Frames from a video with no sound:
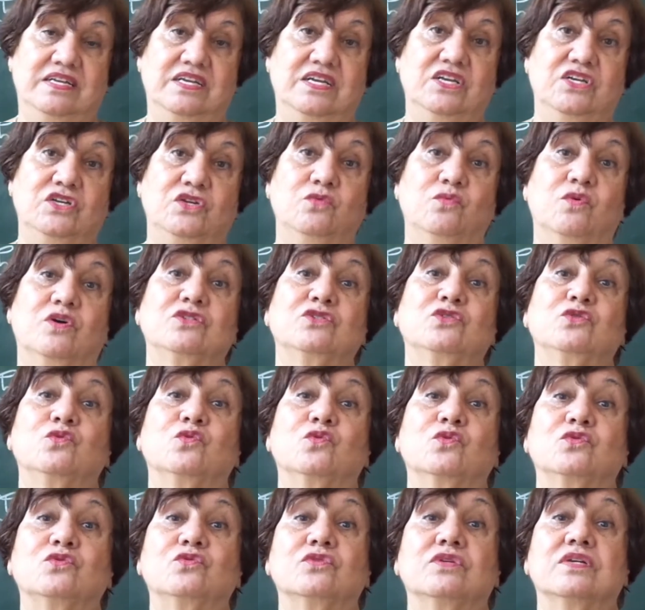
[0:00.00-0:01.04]
you want to go
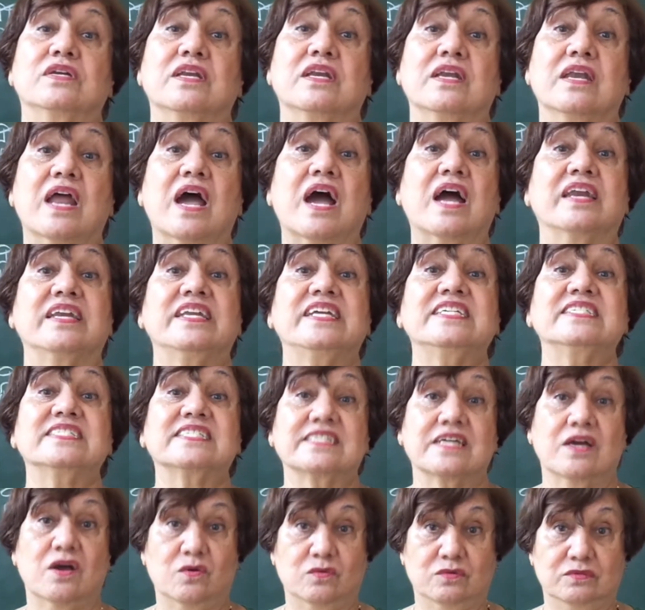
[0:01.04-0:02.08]
to Nani's
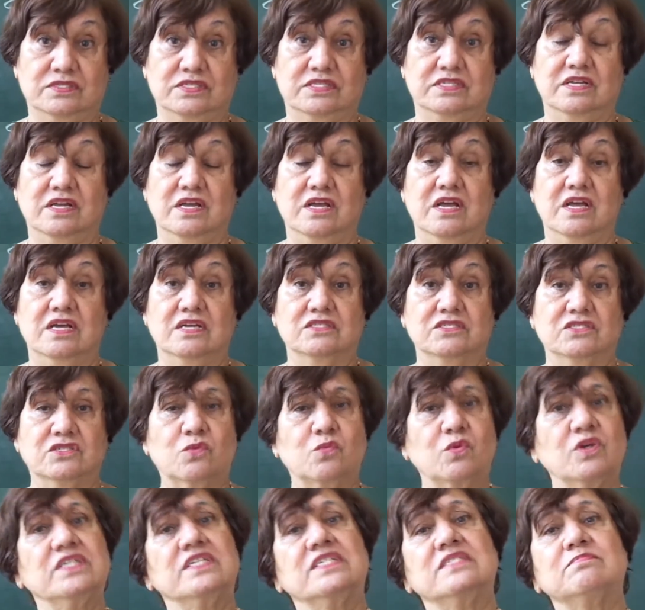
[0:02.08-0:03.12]
house. So
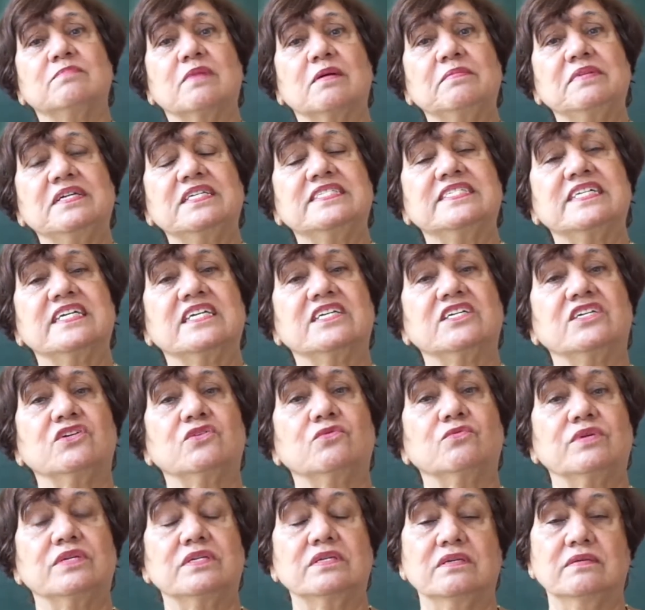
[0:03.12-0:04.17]
what does Mummy take
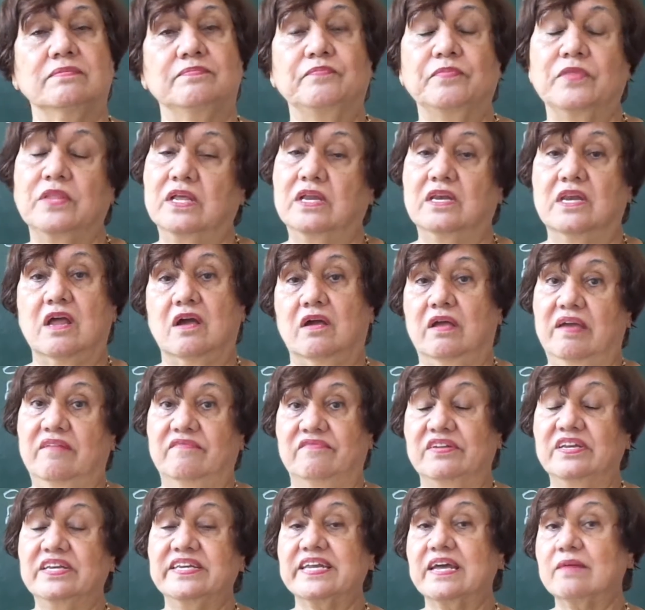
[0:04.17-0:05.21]
you in? Now
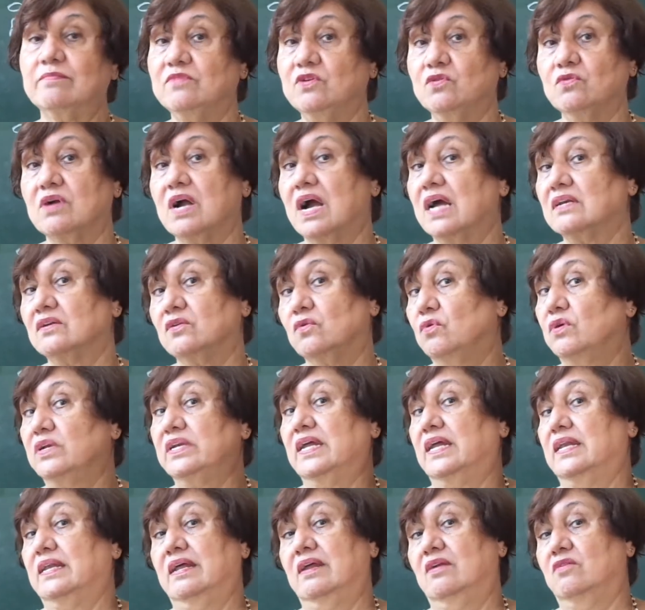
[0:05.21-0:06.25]
every time you can't go in
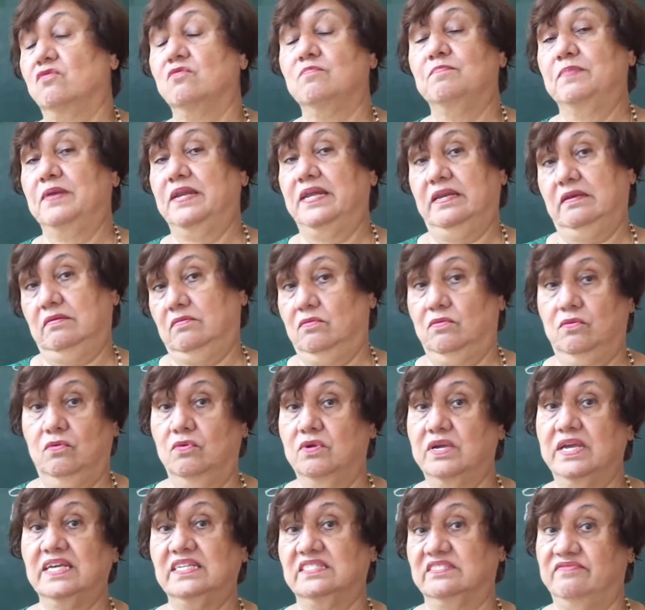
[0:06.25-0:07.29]
an aeroplane.
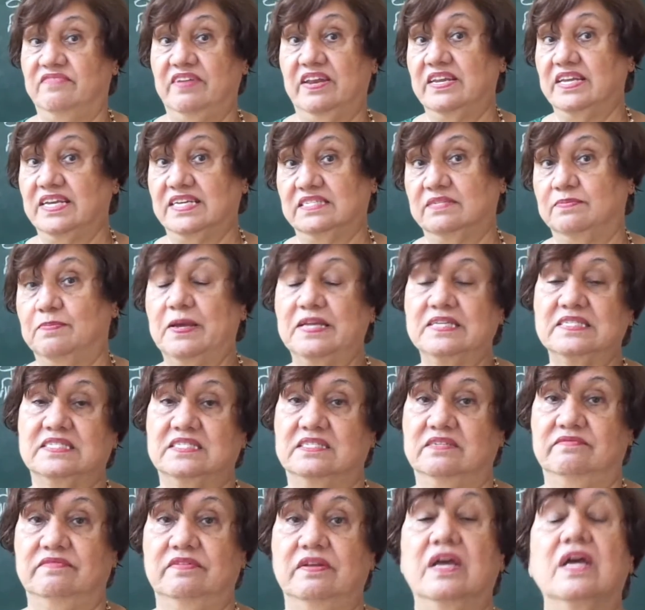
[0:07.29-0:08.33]
Okay, it's very expensive.
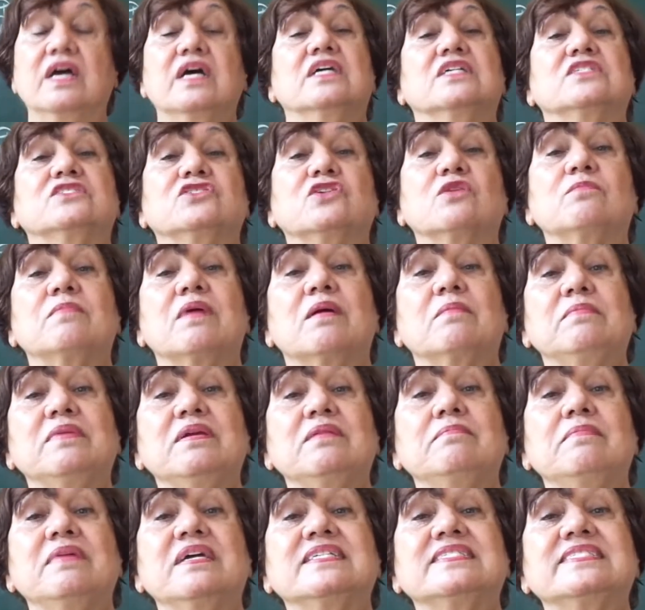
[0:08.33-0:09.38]
So Mummy
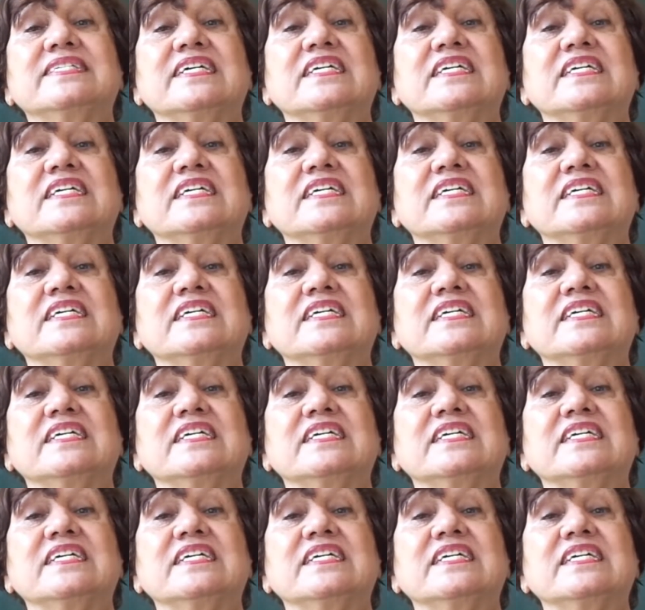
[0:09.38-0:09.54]
may take